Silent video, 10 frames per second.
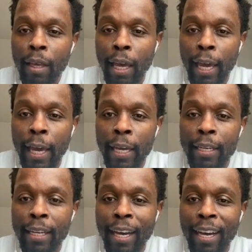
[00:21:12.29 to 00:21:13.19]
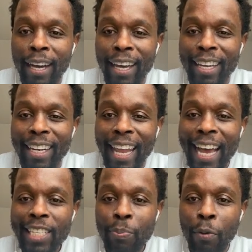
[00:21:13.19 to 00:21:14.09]
And uh, and
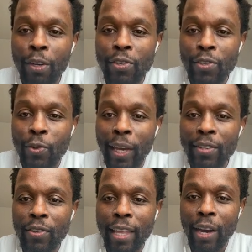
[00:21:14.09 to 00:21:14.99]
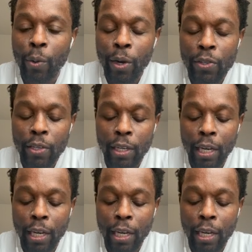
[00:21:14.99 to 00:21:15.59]
last part, just to answer that question,